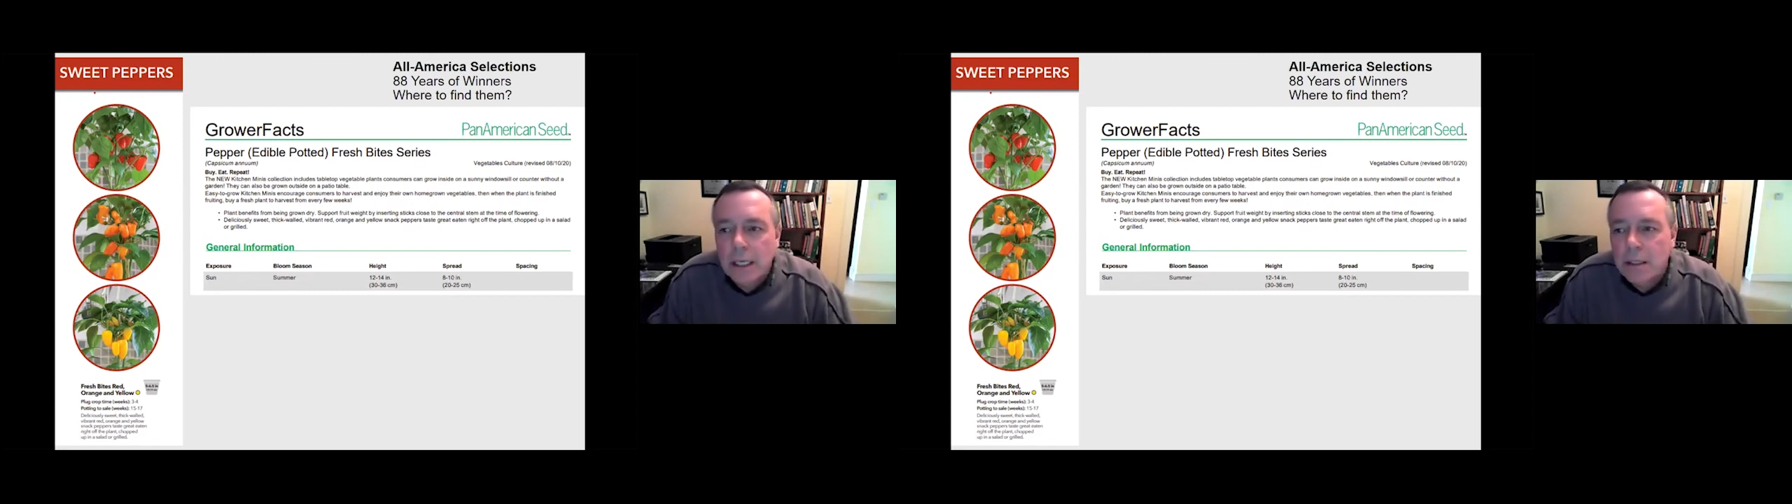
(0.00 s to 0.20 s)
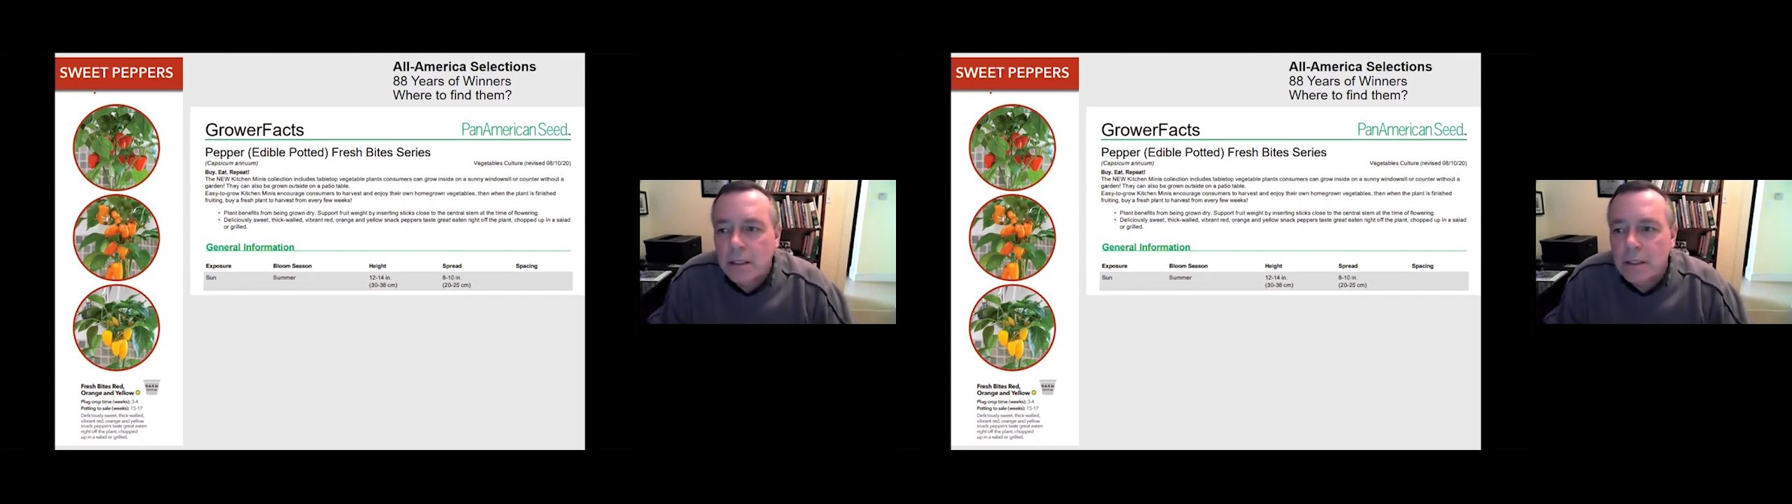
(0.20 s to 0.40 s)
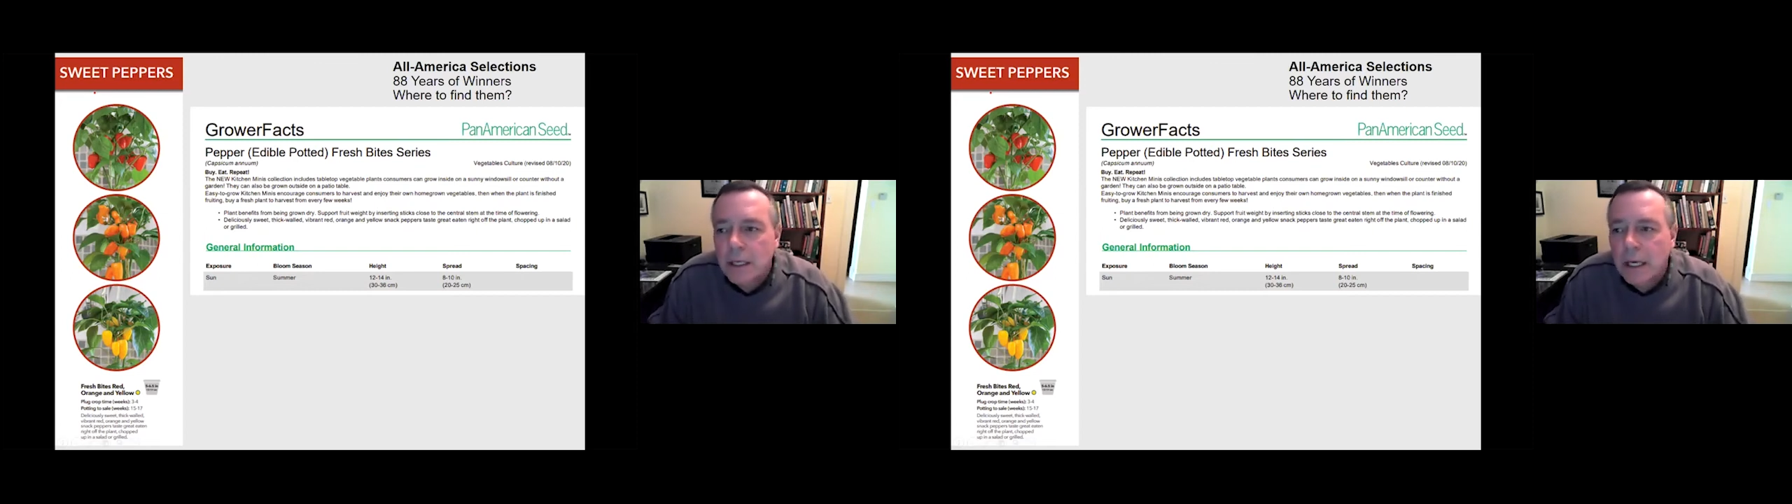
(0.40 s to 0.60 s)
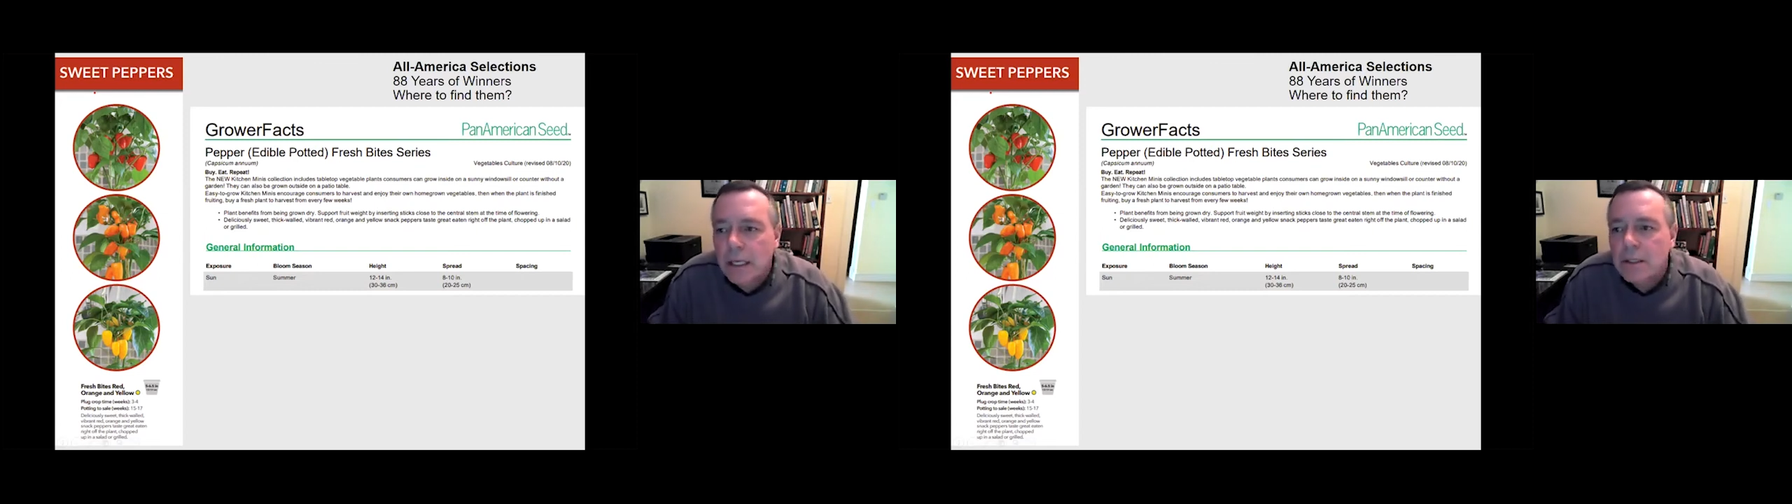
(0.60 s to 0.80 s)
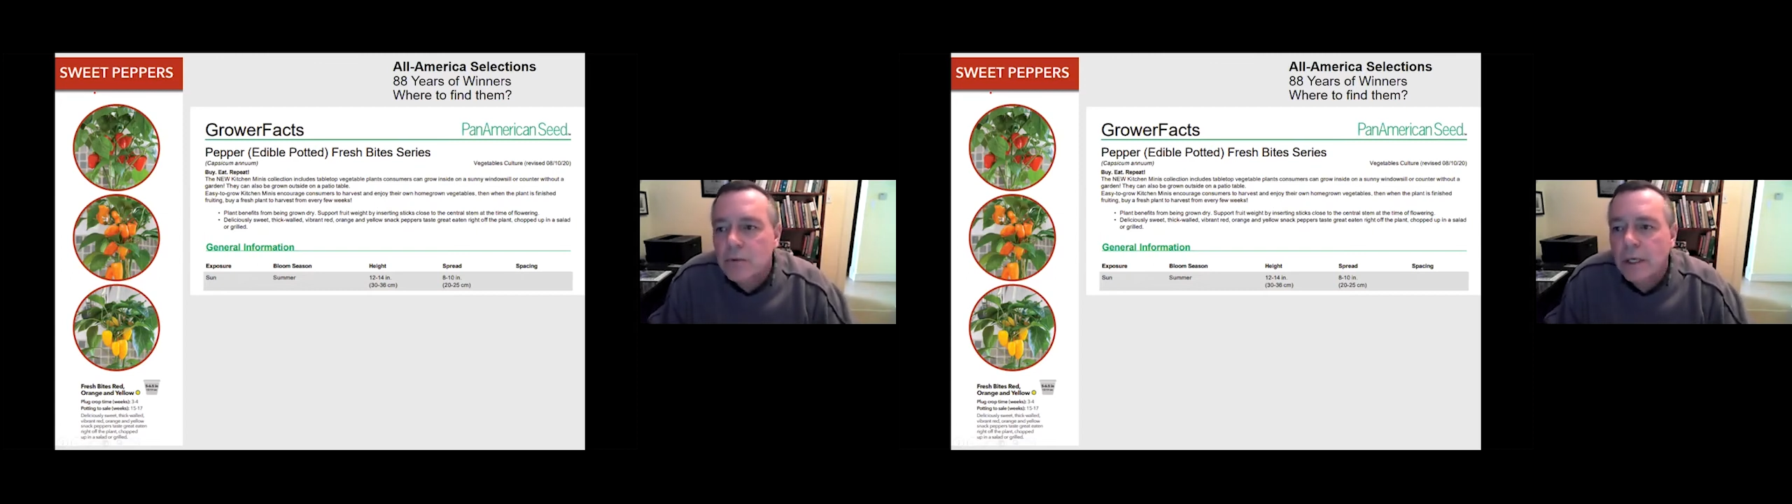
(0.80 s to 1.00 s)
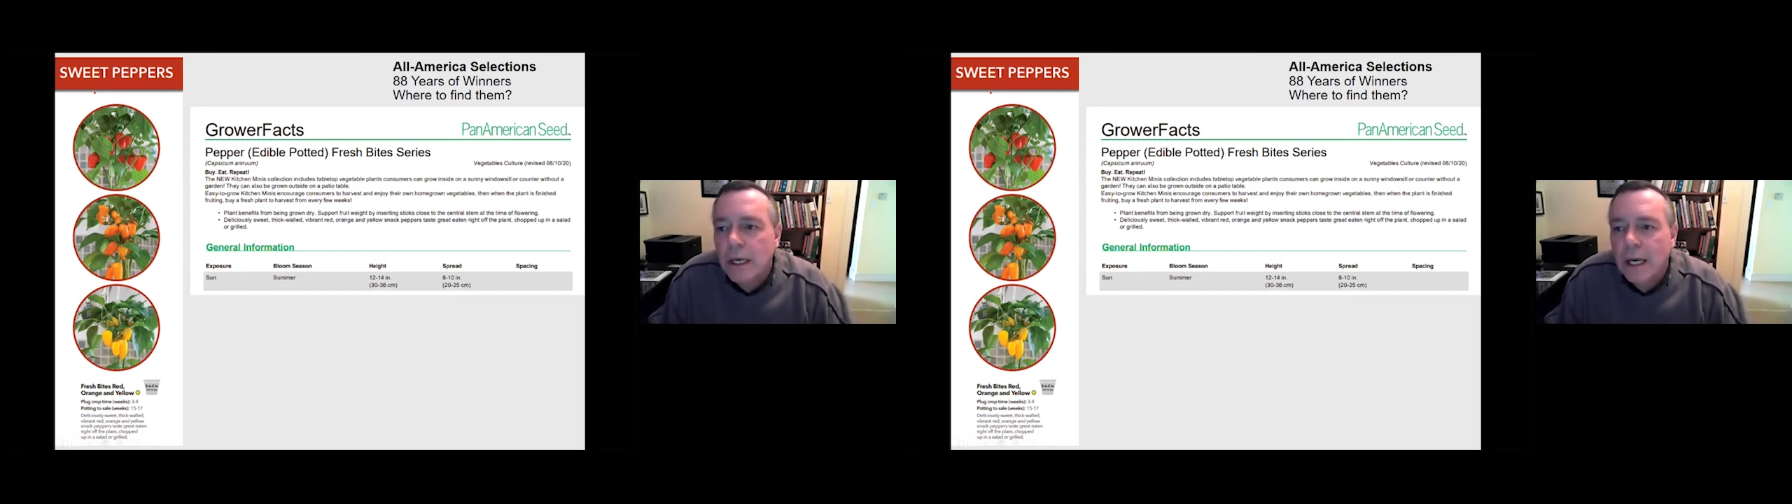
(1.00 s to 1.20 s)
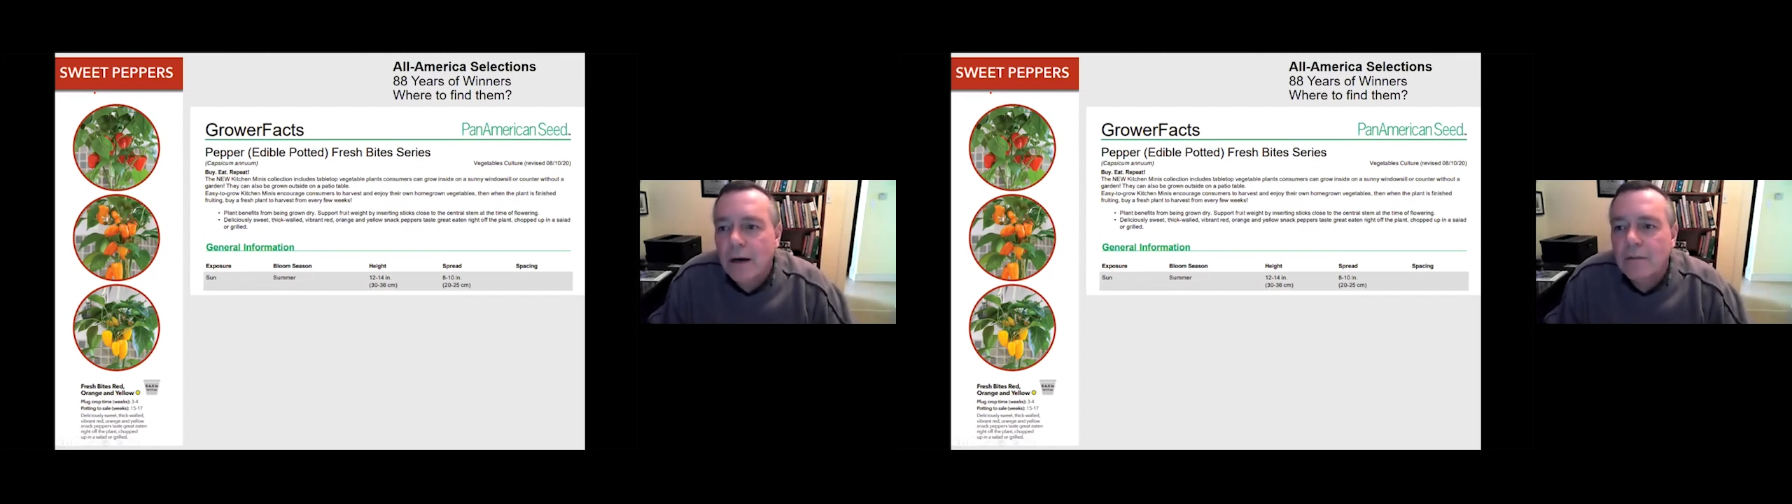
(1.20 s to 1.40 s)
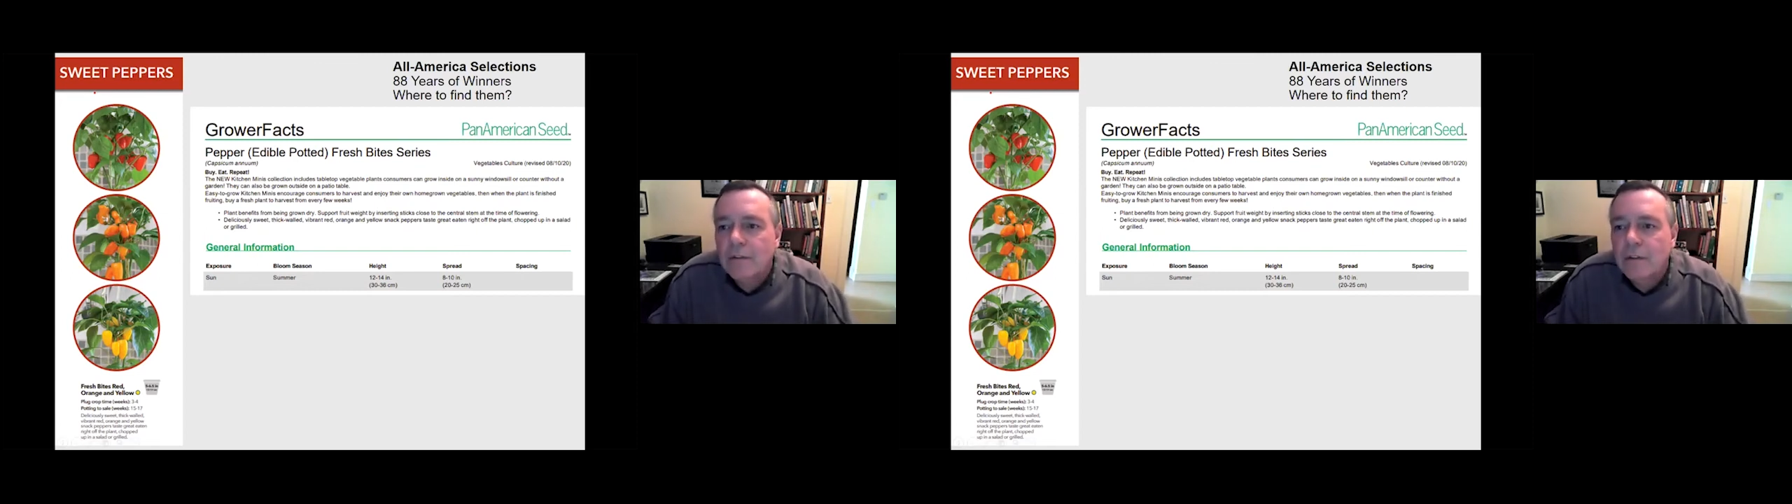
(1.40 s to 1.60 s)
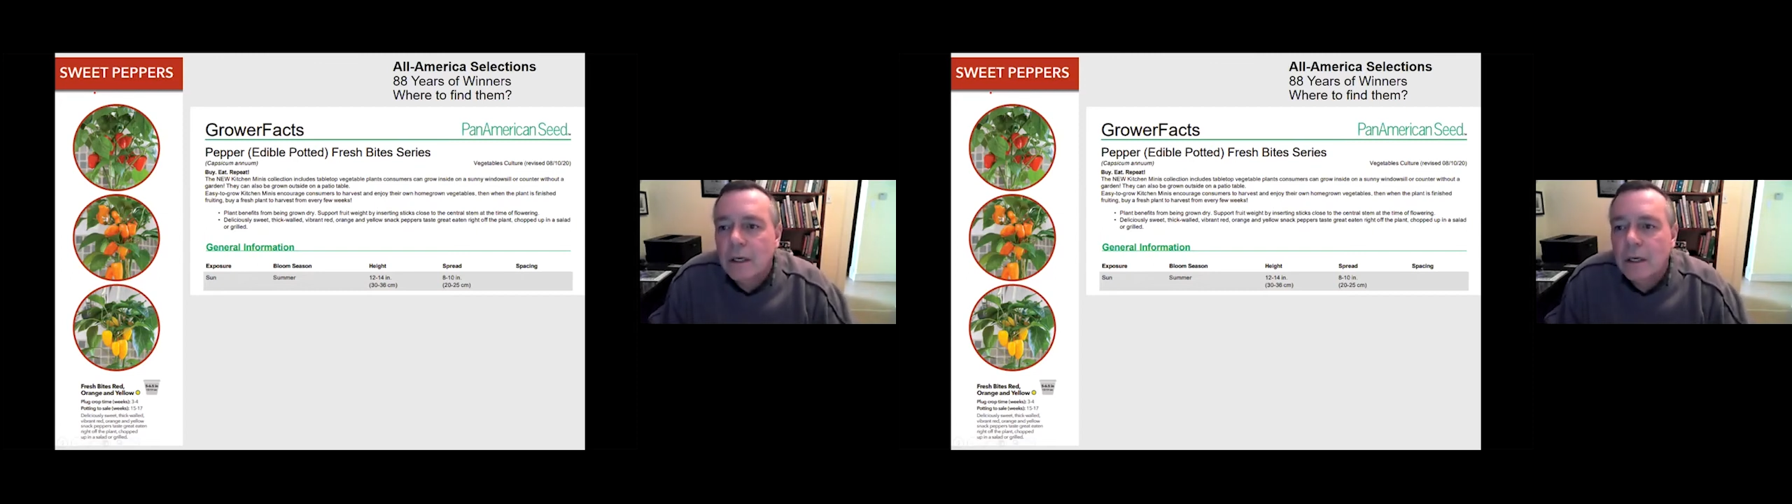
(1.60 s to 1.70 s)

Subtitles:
in this case, we have